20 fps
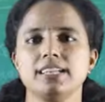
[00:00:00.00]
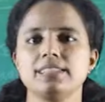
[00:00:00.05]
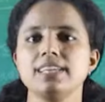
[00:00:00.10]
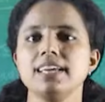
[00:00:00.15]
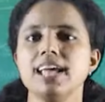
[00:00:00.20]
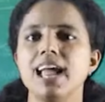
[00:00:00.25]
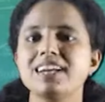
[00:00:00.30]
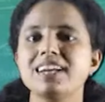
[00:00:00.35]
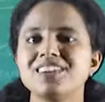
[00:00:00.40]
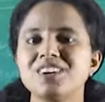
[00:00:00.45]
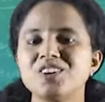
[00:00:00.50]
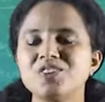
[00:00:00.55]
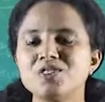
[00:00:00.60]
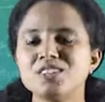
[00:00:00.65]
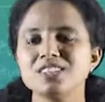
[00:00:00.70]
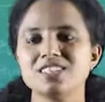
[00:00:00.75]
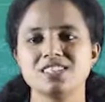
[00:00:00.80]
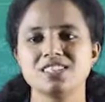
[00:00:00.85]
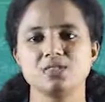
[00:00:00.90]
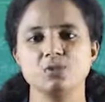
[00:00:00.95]
It is a
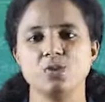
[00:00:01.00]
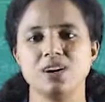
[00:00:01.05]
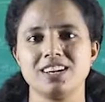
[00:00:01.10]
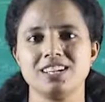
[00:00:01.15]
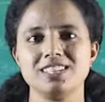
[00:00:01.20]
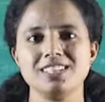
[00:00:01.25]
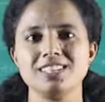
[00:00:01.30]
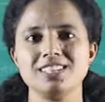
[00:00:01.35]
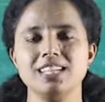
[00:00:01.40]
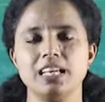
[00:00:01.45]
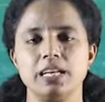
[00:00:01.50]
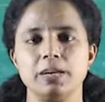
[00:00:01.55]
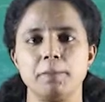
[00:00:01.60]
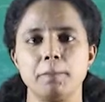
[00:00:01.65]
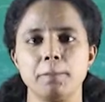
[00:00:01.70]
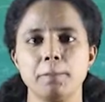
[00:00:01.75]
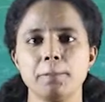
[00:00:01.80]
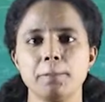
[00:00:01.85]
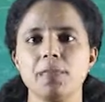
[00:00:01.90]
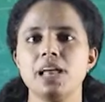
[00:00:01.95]
heterogeneous one, isn't
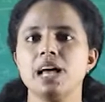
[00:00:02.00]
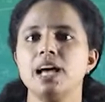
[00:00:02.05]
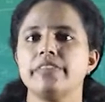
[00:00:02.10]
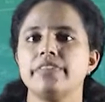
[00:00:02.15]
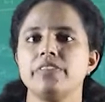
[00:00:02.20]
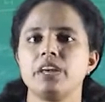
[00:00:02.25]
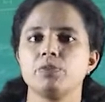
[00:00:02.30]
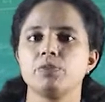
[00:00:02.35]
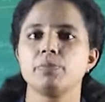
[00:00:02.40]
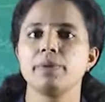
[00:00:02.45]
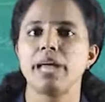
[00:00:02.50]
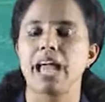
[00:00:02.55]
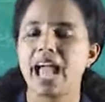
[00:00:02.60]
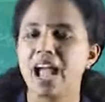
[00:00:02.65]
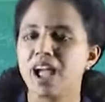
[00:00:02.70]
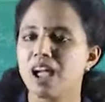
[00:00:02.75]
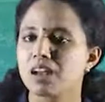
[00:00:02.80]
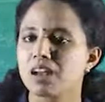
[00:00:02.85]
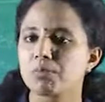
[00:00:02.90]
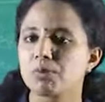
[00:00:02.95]
it? There will be
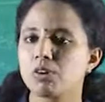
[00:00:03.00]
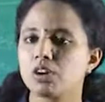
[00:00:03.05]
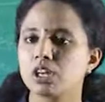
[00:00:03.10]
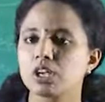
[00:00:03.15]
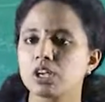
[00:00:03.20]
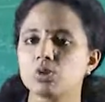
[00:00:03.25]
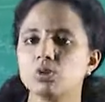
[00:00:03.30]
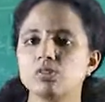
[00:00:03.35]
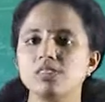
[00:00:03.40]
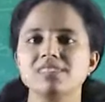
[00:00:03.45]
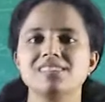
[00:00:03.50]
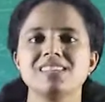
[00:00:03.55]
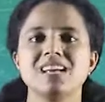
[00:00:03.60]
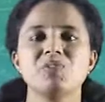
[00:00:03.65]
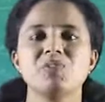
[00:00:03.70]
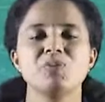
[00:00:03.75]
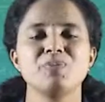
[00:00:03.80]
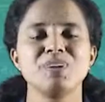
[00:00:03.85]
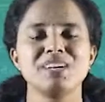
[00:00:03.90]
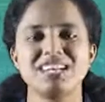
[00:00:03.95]
air molecules, there
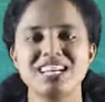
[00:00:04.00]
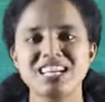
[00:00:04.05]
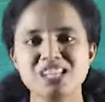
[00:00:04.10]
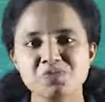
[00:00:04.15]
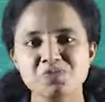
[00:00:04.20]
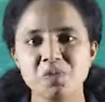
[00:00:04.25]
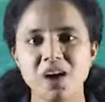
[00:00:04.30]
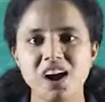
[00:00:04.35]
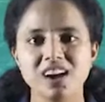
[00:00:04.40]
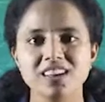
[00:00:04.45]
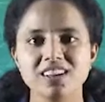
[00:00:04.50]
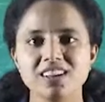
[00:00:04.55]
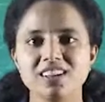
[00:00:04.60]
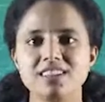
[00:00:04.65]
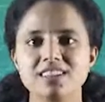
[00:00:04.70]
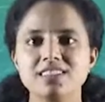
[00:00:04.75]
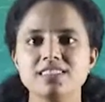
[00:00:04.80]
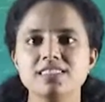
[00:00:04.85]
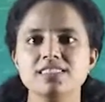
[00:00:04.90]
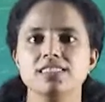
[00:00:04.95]
will be dust
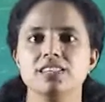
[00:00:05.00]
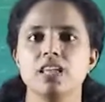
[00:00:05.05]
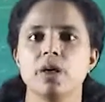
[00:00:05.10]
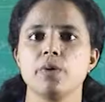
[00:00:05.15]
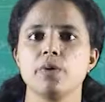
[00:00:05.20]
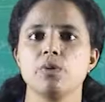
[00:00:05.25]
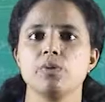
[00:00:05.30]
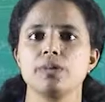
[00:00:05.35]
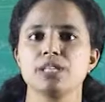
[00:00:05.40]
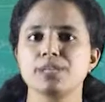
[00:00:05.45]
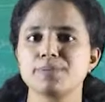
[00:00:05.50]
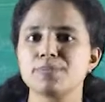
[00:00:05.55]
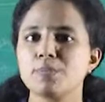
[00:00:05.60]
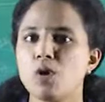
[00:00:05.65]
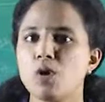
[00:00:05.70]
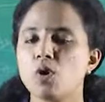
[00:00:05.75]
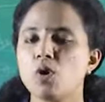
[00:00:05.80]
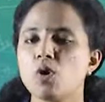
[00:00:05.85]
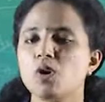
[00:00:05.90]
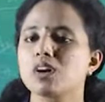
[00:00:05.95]
particles, there will be
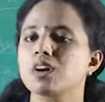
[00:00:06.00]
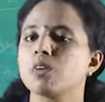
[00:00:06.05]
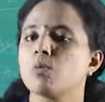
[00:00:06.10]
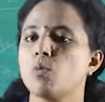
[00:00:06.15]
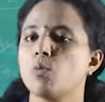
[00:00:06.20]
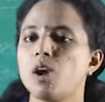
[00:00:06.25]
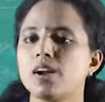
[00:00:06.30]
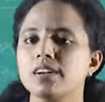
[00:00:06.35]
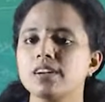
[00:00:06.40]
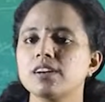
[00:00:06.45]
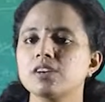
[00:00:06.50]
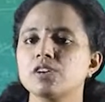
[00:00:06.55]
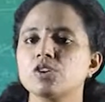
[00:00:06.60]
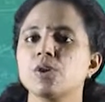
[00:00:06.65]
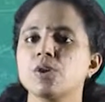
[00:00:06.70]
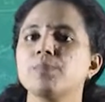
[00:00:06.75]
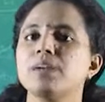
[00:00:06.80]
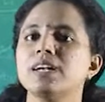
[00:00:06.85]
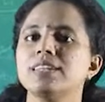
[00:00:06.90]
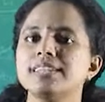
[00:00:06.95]
smoke, water
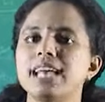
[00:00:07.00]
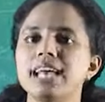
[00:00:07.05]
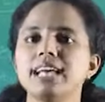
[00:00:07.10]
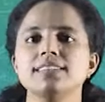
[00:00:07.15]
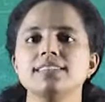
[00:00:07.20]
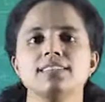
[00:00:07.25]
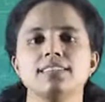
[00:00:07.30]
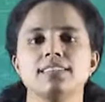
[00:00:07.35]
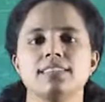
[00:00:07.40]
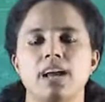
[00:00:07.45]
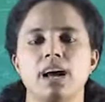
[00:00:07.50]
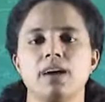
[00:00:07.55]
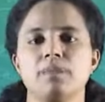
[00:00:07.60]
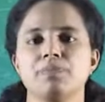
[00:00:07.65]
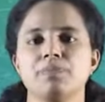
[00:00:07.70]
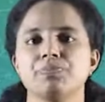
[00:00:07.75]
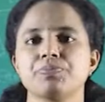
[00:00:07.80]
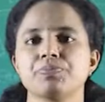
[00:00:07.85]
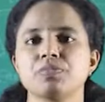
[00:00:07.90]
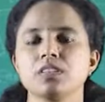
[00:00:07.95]
droplets, etc.
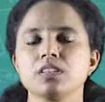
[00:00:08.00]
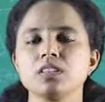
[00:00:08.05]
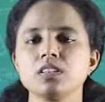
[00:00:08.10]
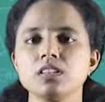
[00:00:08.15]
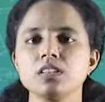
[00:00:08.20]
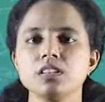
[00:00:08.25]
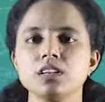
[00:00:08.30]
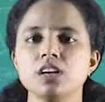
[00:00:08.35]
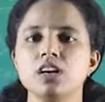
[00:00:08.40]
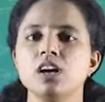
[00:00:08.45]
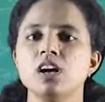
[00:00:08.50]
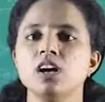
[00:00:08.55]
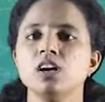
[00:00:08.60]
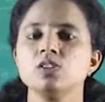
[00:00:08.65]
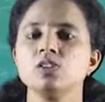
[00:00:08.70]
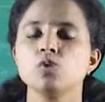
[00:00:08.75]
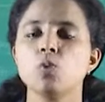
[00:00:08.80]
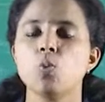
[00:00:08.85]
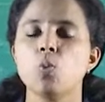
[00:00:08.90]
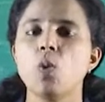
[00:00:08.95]

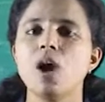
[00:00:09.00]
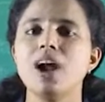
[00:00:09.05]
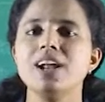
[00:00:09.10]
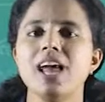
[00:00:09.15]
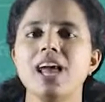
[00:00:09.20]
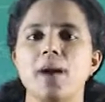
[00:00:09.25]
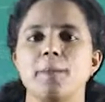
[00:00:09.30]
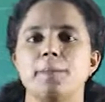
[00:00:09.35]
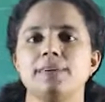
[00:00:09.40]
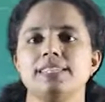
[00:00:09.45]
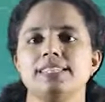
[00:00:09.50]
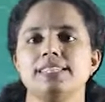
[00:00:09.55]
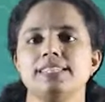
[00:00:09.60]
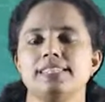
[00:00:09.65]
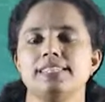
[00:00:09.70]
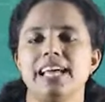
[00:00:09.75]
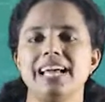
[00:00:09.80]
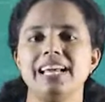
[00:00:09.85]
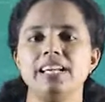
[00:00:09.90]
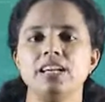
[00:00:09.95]
So, what happens
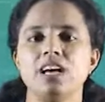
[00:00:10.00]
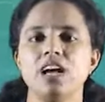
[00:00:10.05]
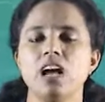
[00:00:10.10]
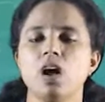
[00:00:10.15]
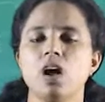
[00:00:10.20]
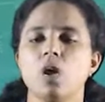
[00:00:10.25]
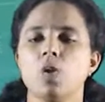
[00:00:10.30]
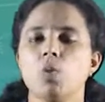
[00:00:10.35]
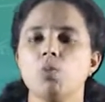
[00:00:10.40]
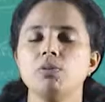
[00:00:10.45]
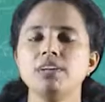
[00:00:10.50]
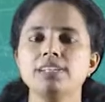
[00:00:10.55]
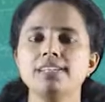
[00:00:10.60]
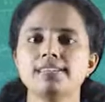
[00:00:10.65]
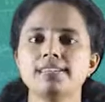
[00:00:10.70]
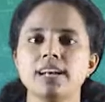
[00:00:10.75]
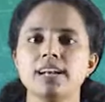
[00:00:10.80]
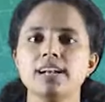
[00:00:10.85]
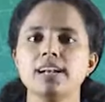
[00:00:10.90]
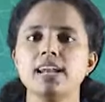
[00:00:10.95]
is that when
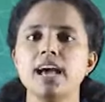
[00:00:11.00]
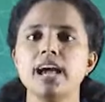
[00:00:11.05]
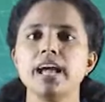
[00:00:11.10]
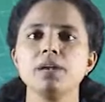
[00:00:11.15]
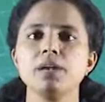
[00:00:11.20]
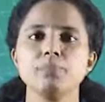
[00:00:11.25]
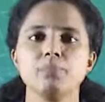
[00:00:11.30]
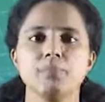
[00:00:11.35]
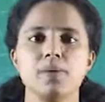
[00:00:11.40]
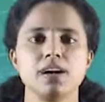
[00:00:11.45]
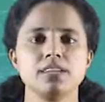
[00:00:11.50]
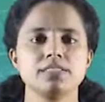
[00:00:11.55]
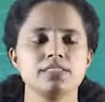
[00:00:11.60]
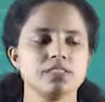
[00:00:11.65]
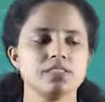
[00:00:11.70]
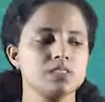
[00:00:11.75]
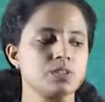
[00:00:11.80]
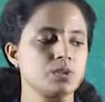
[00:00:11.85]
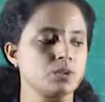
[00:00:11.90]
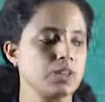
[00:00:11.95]
sunlight
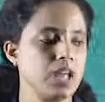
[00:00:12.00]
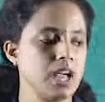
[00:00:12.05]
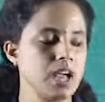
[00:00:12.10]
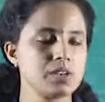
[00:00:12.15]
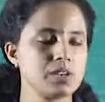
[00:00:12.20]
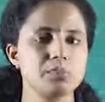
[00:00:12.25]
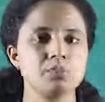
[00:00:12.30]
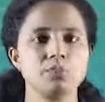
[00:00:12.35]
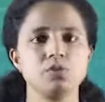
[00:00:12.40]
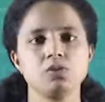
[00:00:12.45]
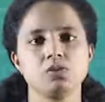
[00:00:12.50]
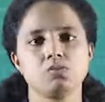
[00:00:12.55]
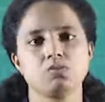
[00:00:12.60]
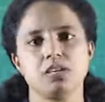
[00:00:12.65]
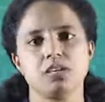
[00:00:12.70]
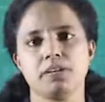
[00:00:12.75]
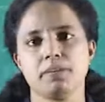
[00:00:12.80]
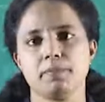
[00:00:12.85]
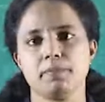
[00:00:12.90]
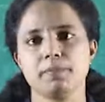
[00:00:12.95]
passes through the
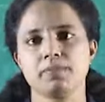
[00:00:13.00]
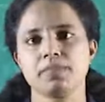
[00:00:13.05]
atmosphere,